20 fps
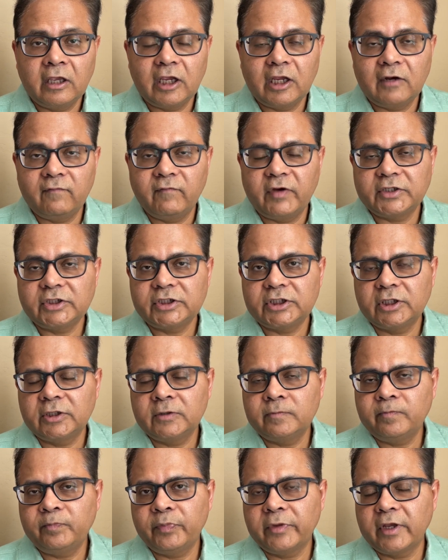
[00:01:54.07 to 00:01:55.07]

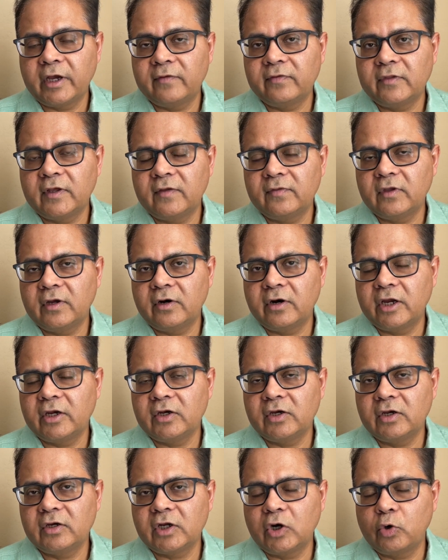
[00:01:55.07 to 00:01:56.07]
invention, and then they
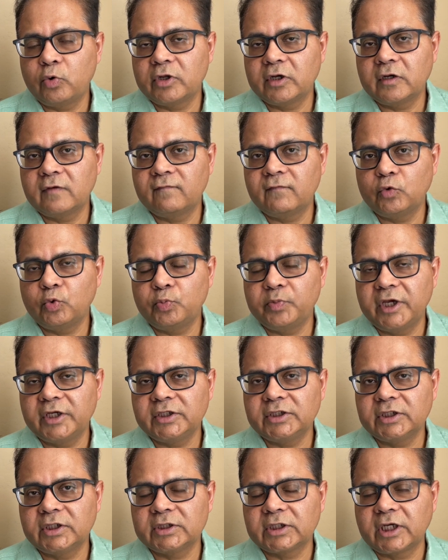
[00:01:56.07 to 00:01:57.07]
write it out in a few
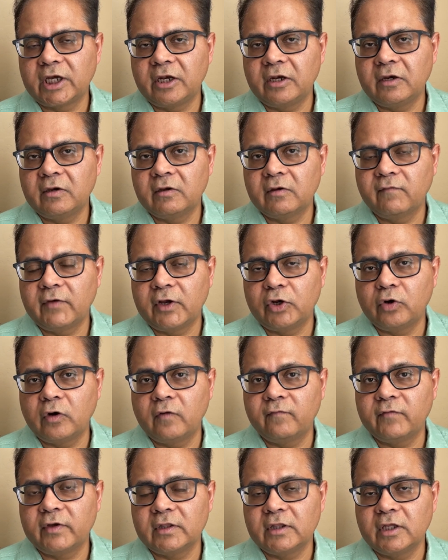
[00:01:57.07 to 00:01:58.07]
pages, and very
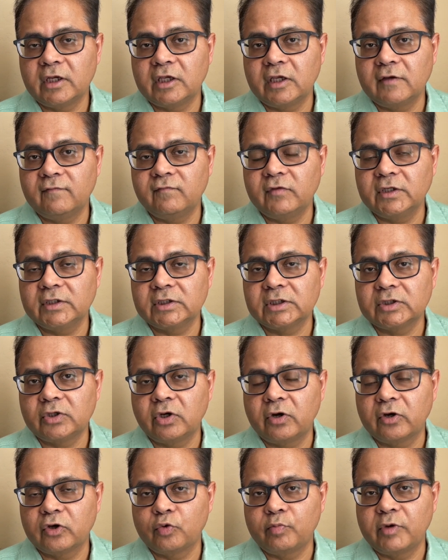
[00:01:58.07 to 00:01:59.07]
often they give this
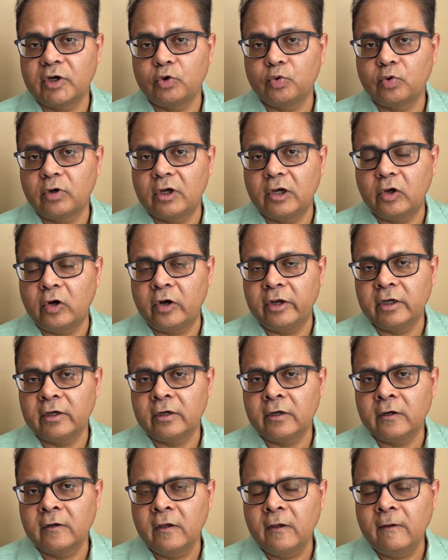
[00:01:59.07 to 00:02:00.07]
document to a
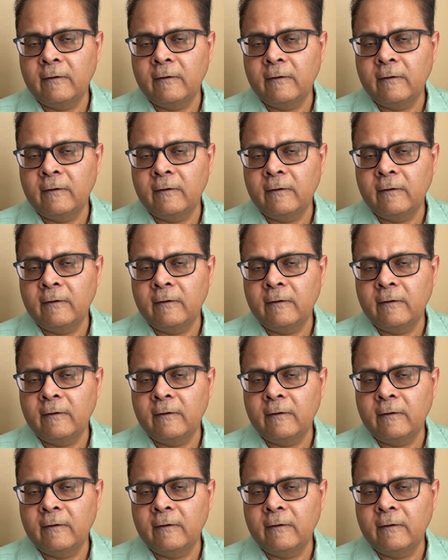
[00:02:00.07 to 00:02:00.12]
lawyer,